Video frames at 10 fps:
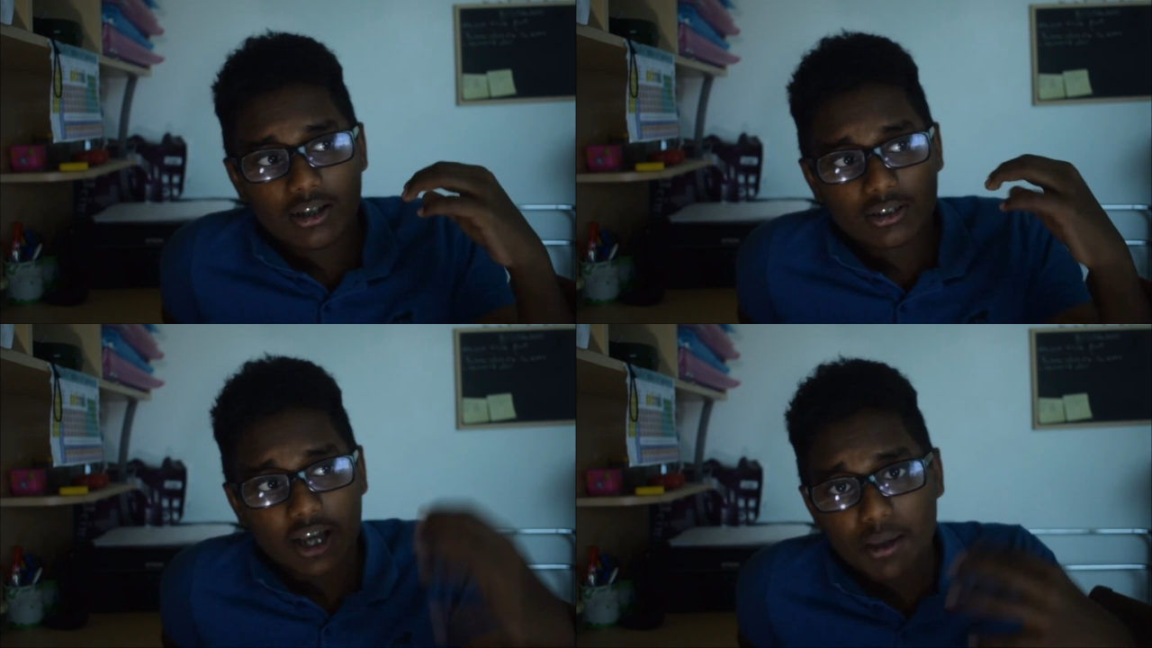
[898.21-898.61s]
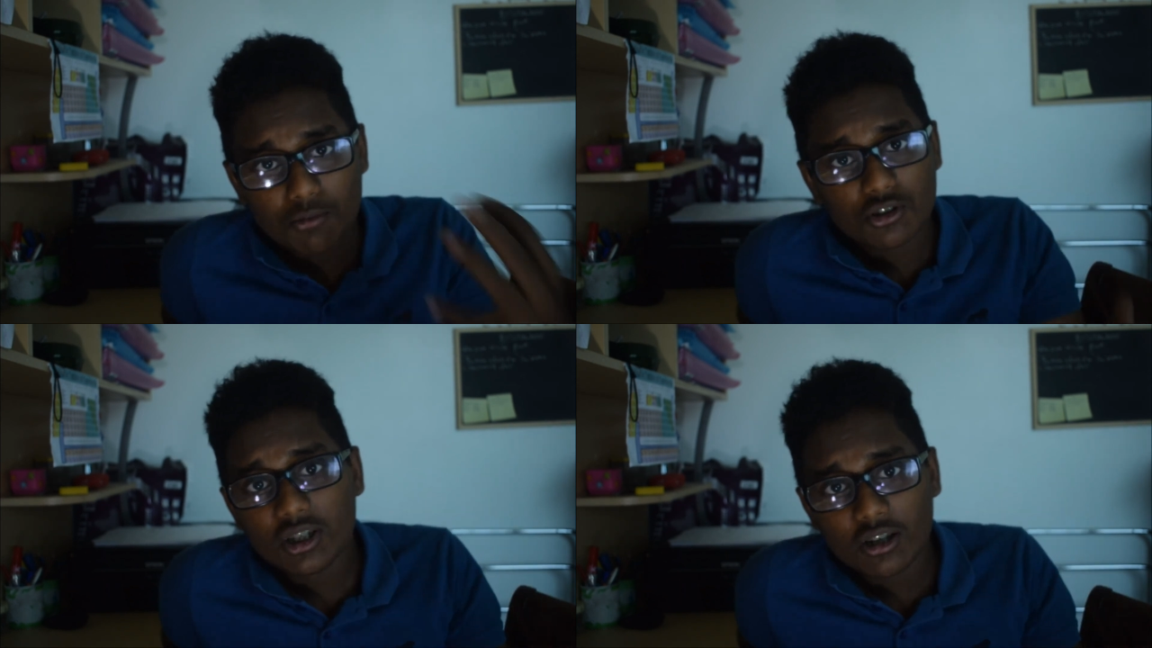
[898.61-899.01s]
time
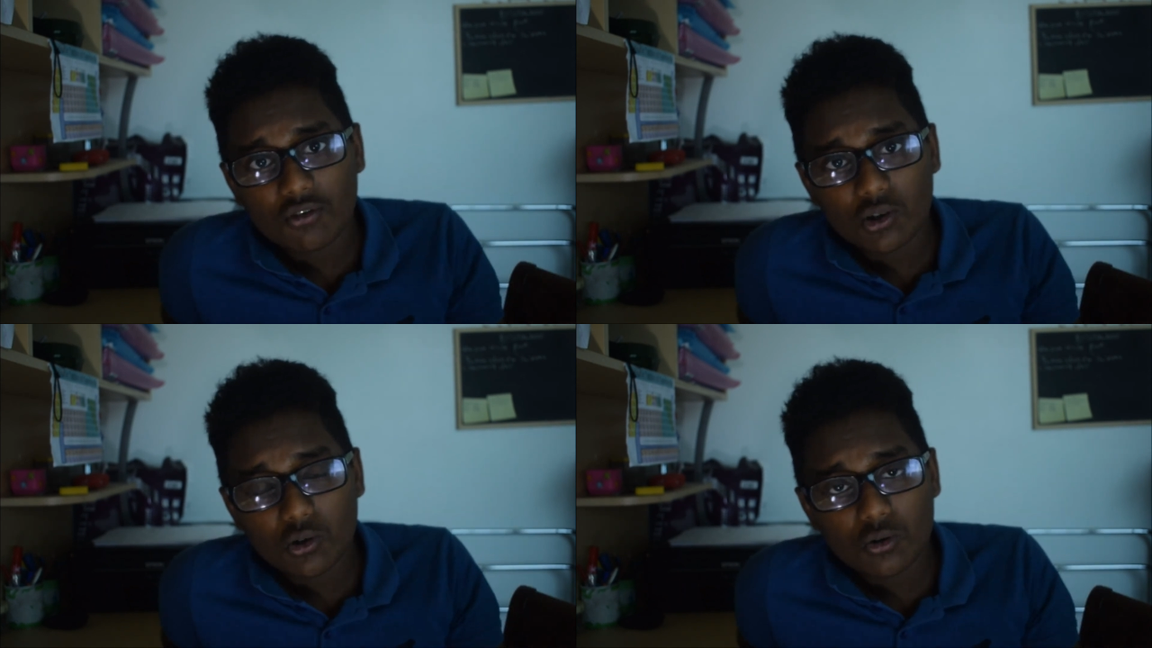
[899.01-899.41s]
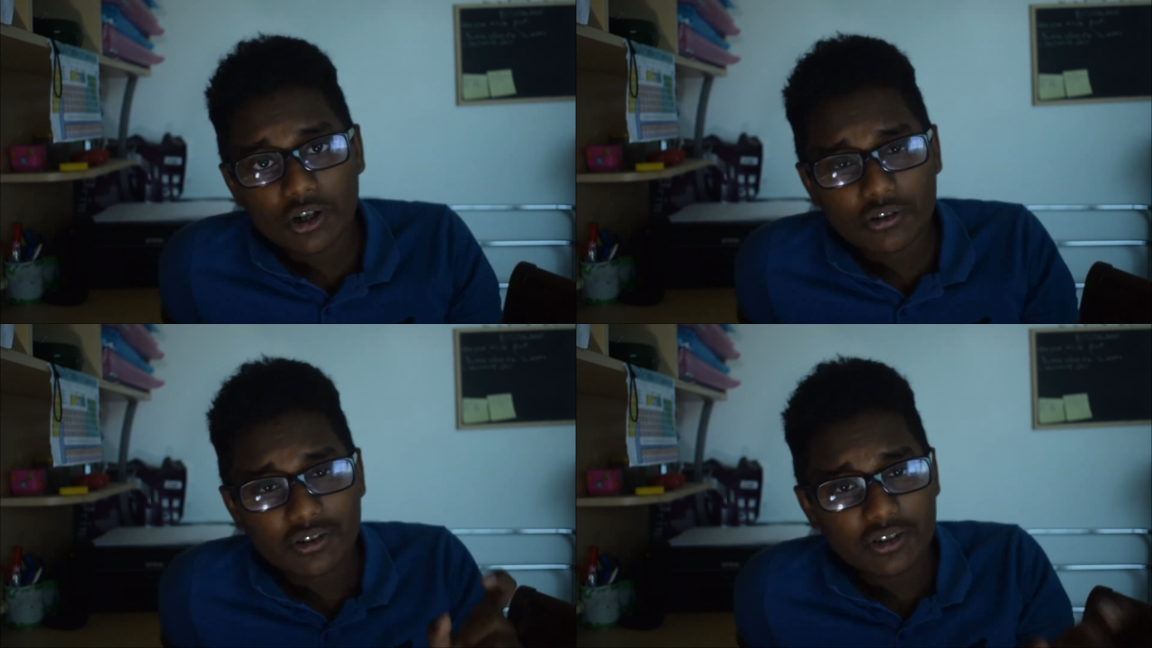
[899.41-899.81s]
yourself
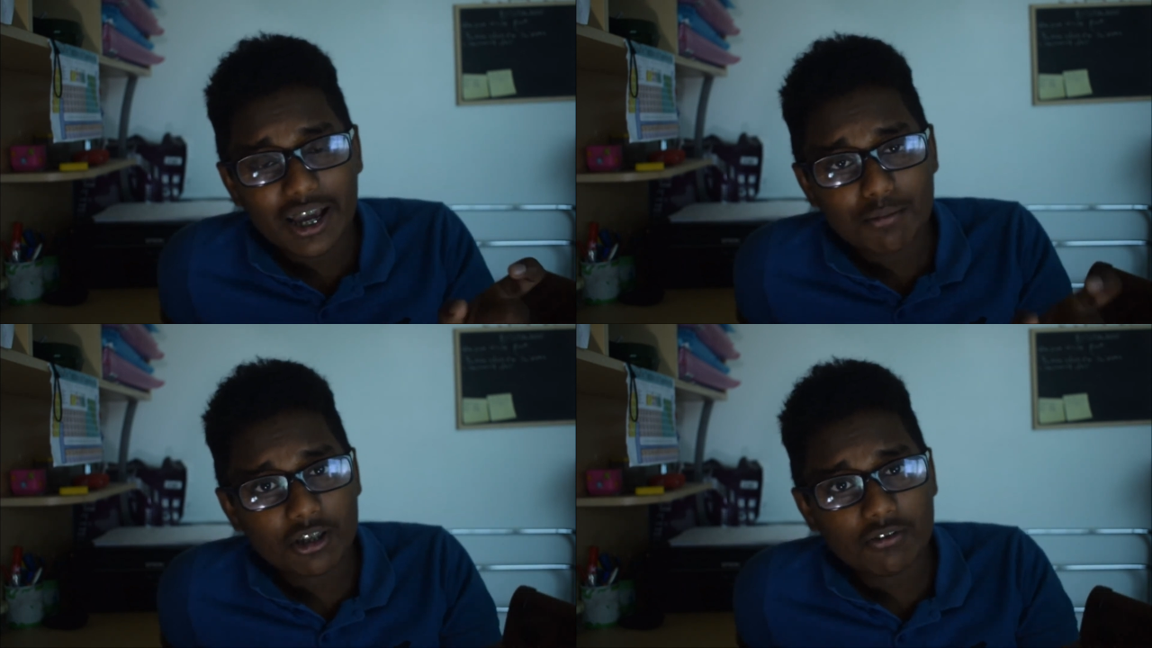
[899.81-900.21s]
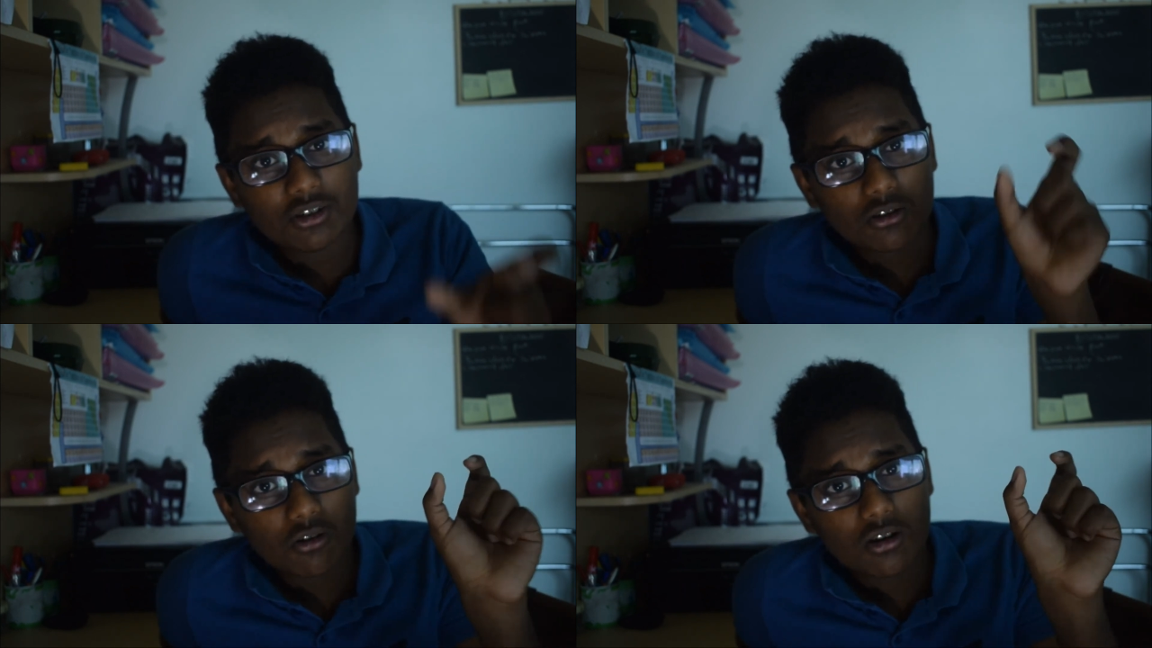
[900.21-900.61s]
according to the time
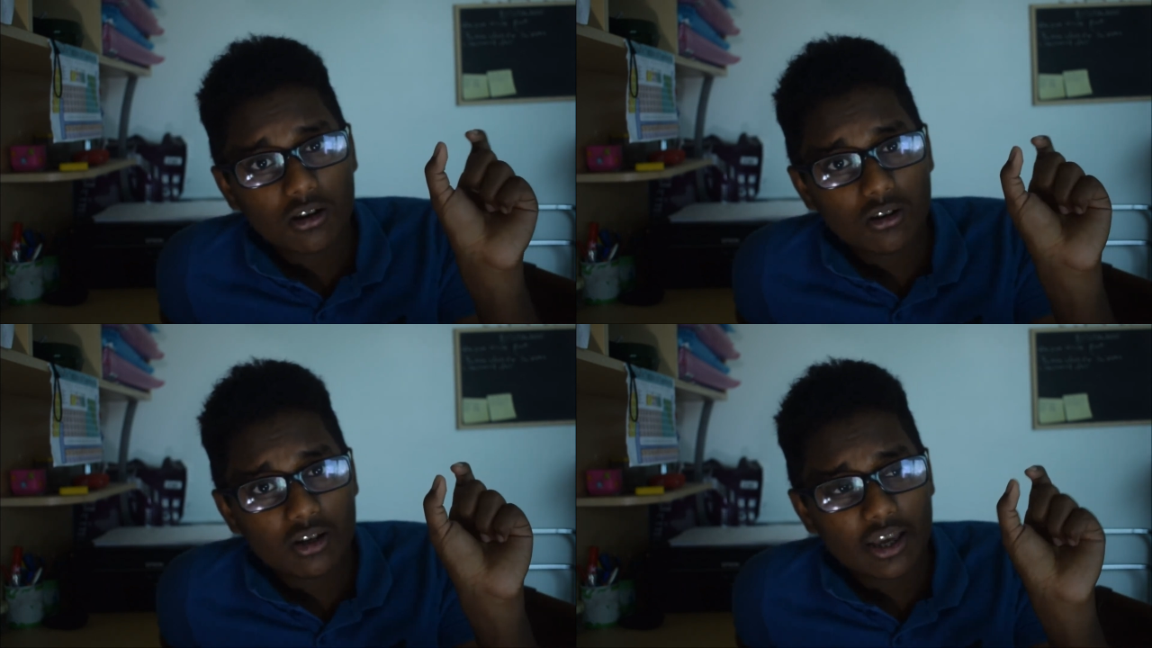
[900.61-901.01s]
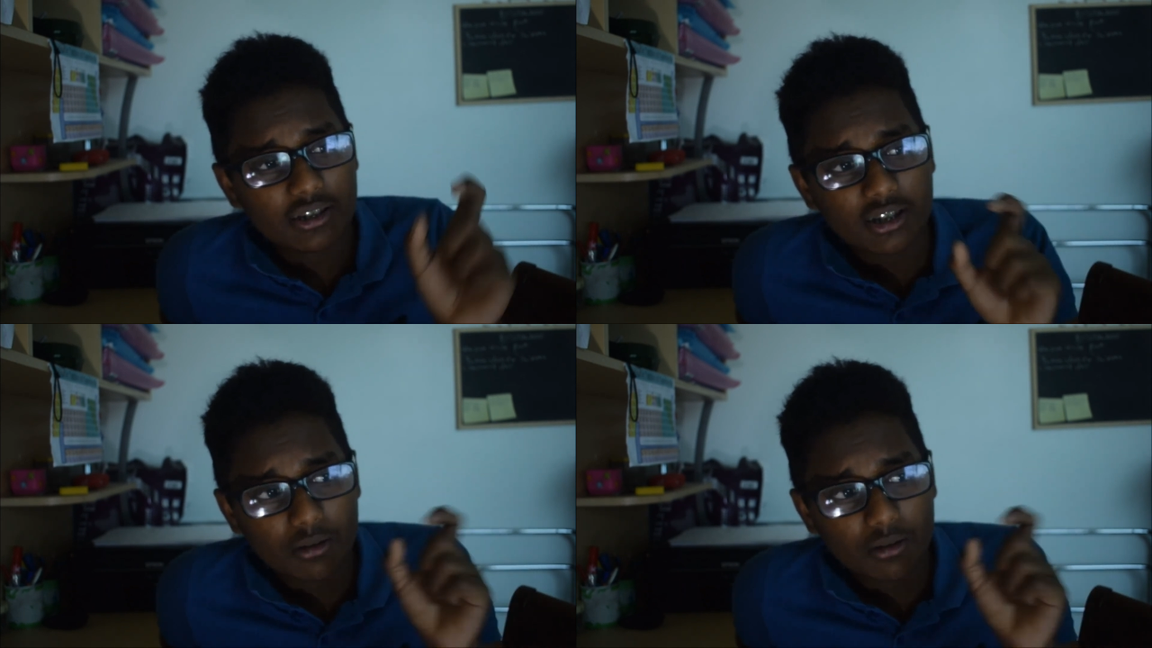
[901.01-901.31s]
given, like time